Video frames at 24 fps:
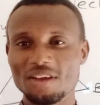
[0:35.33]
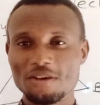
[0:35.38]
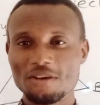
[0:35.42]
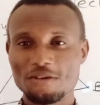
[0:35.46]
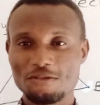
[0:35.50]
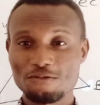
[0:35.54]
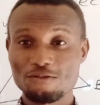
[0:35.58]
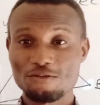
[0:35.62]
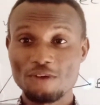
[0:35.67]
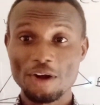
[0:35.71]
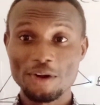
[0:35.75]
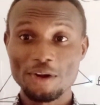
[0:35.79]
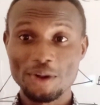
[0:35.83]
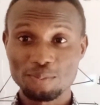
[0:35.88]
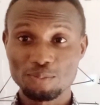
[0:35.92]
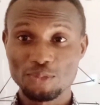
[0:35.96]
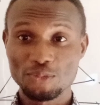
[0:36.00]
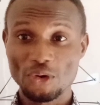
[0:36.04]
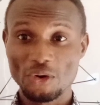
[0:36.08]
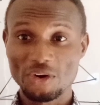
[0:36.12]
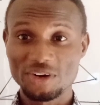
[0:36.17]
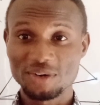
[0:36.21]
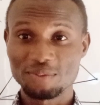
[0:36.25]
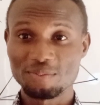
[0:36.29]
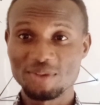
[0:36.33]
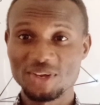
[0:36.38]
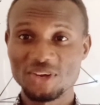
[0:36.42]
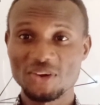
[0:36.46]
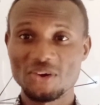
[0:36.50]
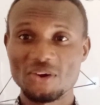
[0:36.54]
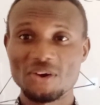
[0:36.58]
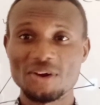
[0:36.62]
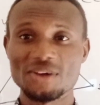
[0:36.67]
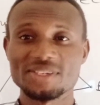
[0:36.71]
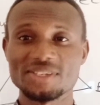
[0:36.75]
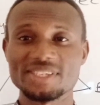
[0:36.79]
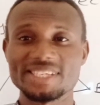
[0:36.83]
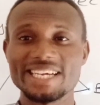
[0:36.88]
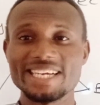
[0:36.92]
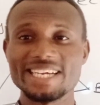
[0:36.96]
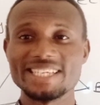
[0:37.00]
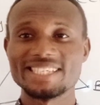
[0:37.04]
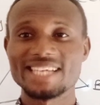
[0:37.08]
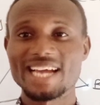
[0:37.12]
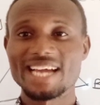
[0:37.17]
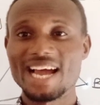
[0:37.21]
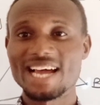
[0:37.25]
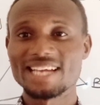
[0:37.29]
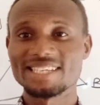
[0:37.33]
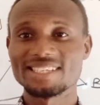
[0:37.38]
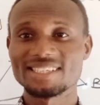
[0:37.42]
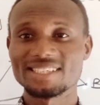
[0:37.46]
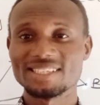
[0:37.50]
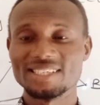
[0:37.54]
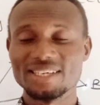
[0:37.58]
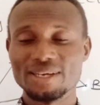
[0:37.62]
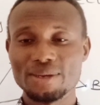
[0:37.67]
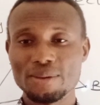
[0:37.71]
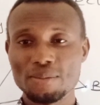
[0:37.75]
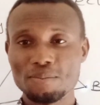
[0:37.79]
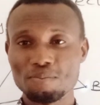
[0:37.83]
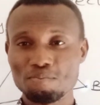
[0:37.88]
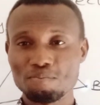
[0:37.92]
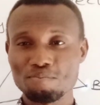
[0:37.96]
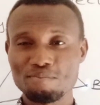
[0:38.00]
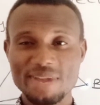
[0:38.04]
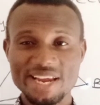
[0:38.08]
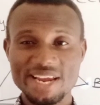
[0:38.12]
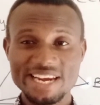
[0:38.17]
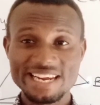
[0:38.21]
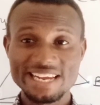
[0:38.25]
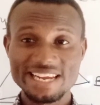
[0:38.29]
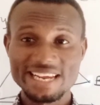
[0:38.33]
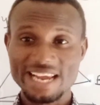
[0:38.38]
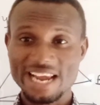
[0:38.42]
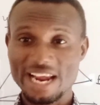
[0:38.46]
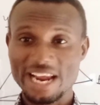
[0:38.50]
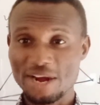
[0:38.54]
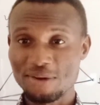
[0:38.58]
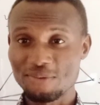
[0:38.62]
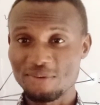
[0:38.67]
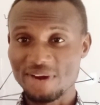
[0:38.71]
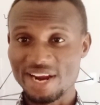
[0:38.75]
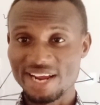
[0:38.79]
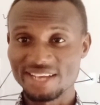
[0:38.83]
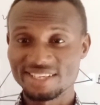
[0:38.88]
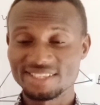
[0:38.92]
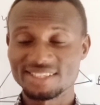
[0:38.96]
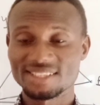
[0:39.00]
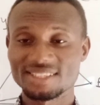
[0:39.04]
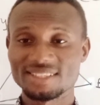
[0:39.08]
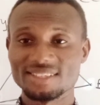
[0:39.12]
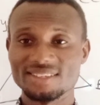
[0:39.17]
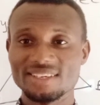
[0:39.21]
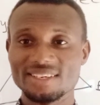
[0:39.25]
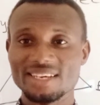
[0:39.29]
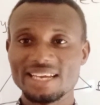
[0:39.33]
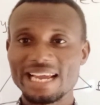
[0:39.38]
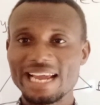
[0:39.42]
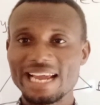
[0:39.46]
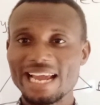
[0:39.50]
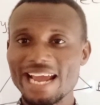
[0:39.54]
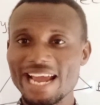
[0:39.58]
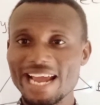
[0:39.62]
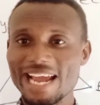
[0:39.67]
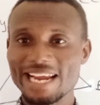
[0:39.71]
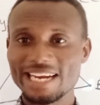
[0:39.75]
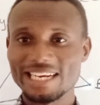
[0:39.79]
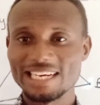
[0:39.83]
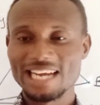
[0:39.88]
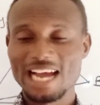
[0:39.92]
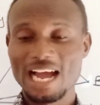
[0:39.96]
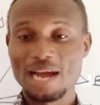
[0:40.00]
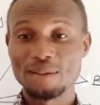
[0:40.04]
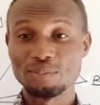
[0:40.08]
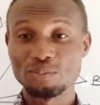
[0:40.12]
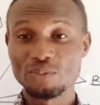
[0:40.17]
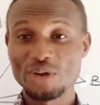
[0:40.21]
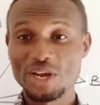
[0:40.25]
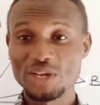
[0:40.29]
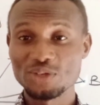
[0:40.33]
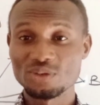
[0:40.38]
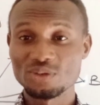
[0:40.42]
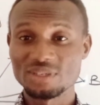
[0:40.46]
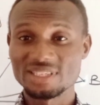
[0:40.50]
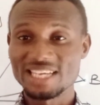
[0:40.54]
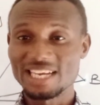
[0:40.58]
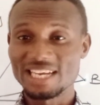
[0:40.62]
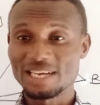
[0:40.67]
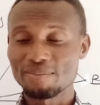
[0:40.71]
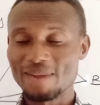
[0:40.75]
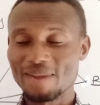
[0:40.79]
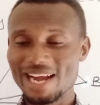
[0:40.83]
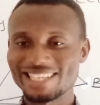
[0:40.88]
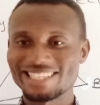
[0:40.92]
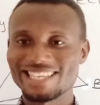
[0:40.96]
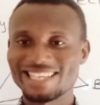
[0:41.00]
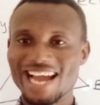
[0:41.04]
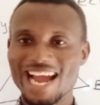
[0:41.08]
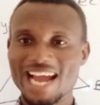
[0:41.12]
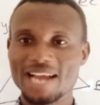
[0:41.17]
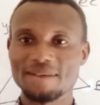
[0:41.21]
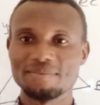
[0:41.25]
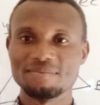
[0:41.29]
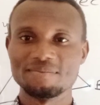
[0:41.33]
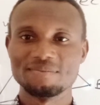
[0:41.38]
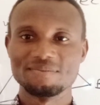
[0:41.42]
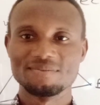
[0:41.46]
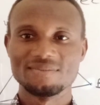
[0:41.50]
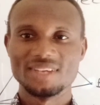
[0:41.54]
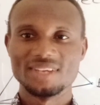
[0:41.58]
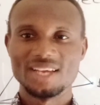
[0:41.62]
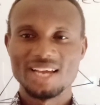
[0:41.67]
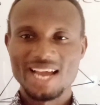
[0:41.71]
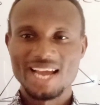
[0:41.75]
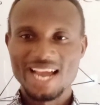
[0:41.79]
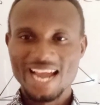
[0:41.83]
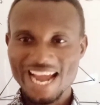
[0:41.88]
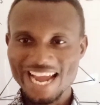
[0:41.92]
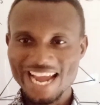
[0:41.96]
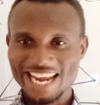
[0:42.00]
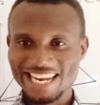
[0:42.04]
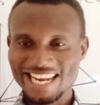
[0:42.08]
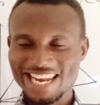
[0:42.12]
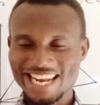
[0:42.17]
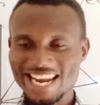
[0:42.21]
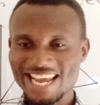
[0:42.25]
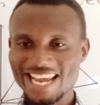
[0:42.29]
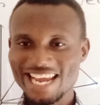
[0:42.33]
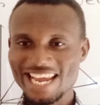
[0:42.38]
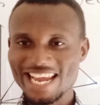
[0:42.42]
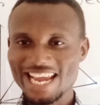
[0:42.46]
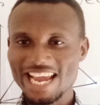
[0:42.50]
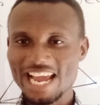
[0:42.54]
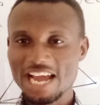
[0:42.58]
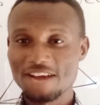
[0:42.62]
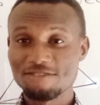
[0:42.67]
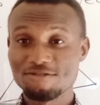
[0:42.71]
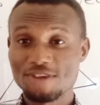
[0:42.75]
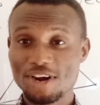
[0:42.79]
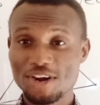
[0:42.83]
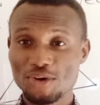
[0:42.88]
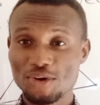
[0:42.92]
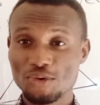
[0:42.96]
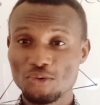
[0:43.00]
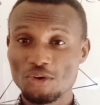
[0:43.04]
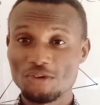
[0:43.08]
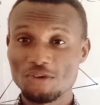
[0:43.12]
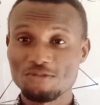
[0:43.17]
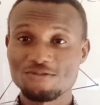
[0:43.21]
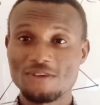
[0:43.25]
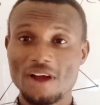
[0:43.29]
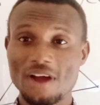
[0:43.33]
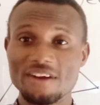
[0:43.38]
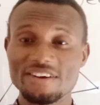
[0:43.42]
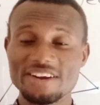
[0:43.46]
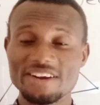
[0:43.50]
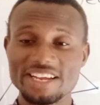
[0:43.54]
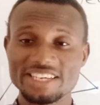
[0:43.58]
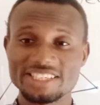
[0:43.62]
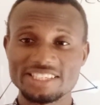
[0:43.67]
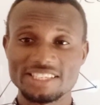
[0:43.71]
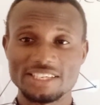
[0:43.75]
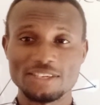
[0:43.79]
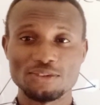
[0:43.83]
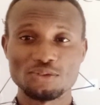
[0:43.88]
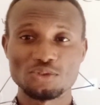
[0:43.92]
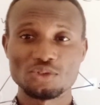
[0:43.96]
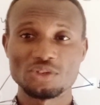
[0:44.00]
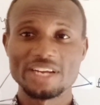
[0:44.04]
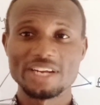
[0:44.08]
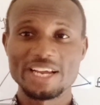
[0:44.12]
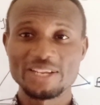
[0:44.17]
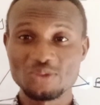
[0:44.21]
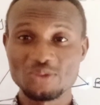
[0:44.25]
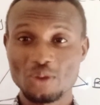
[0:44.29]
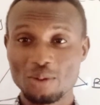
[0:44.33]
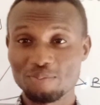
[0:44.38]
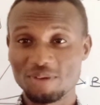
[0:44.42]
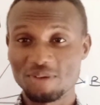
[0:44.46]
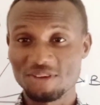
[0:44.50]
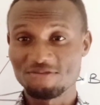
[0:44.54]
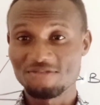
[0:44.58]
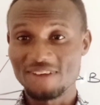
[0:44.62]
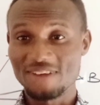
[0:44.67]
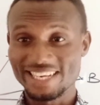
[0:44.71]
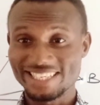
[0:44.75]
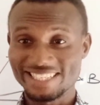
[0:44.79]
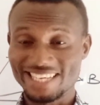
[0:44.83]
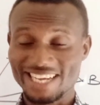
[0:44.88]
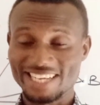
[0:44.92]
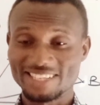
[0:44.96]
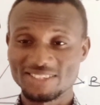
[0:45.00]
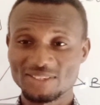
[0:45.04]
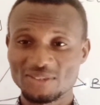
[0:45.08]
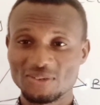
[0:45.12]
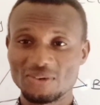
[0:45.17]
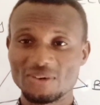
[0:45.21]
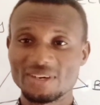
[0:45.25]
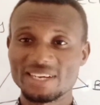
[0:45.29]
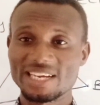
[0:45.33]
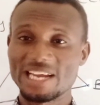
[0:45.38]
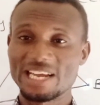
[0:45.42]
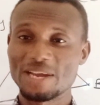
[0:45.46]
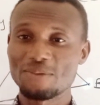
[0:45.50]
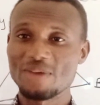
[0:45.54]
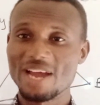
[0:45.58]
very broad because it has many areas, and I'm going to take my time and lay a very good foundation to the topic vectors, okay?